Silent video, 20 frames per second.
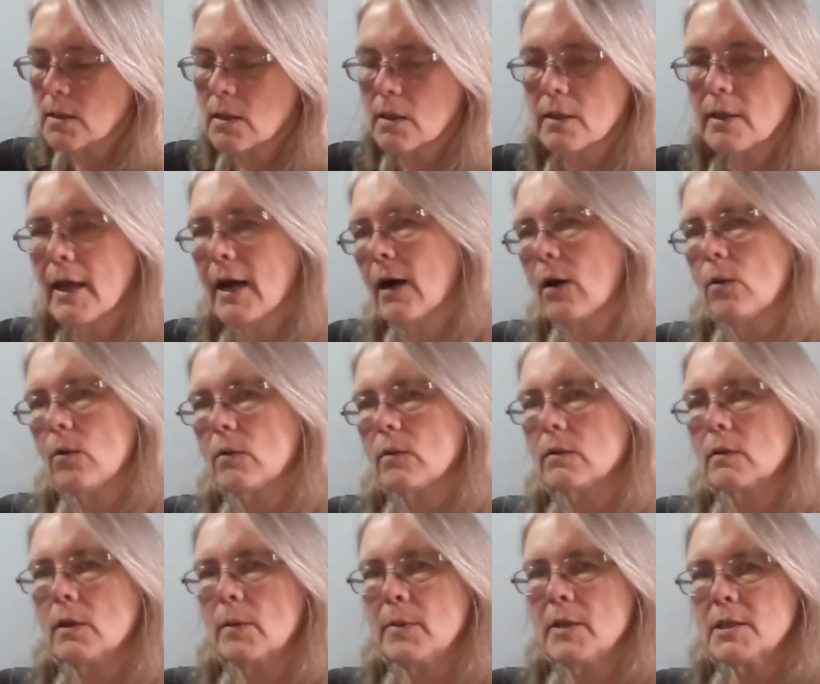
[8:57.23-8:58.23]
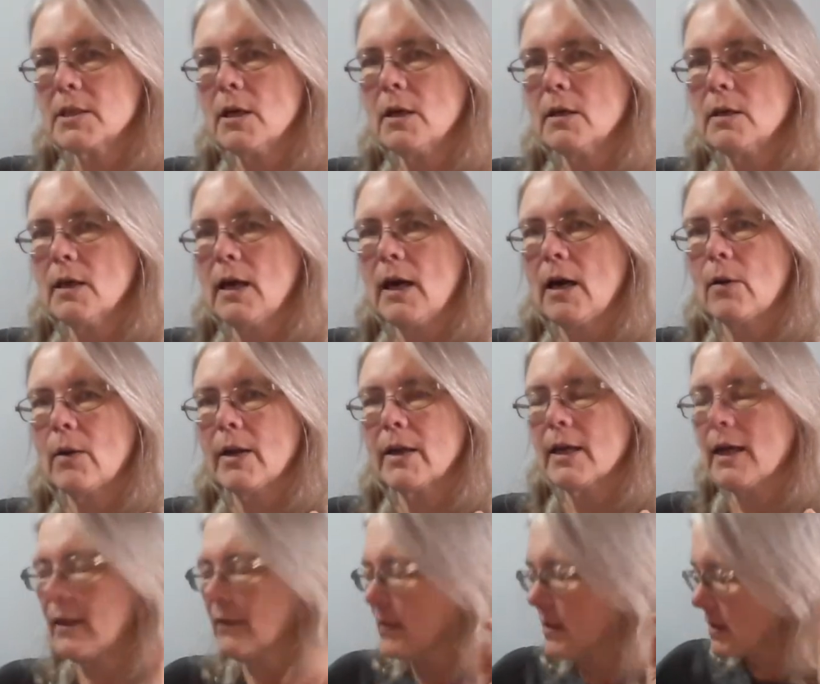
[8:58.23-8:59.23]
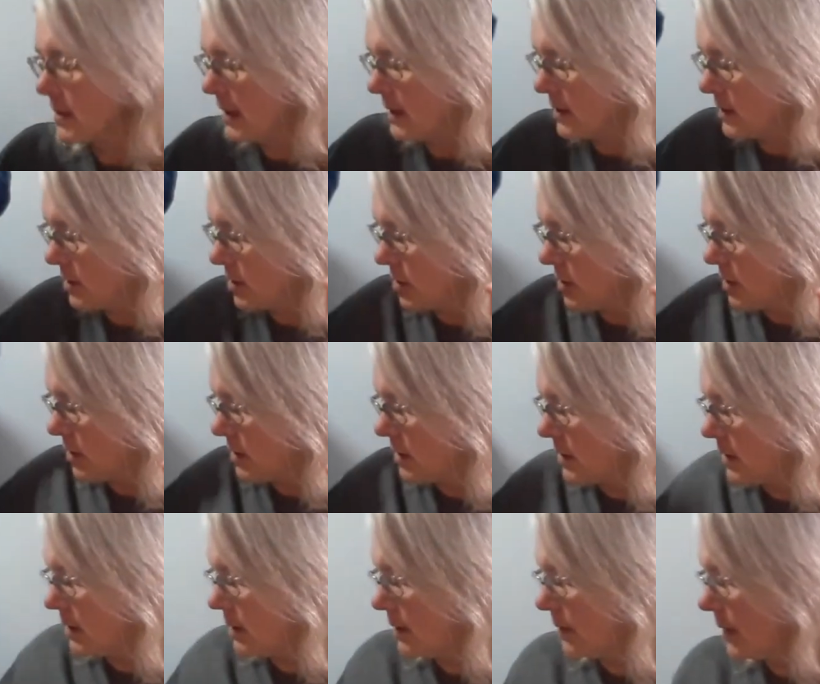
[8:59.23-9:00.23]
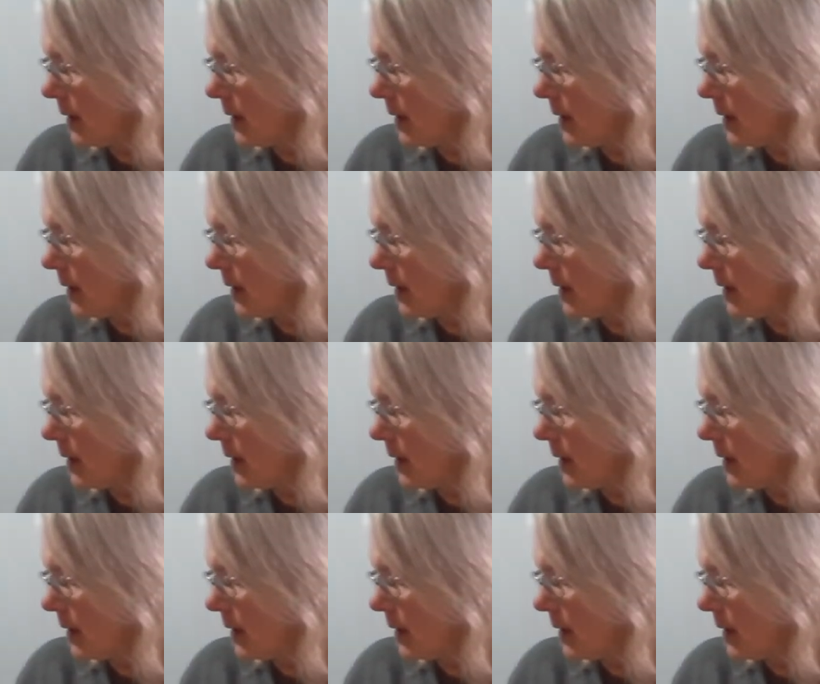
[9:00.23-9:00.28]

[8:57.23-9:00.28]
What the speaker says: Now, let me tell you how I got this on such a good deal.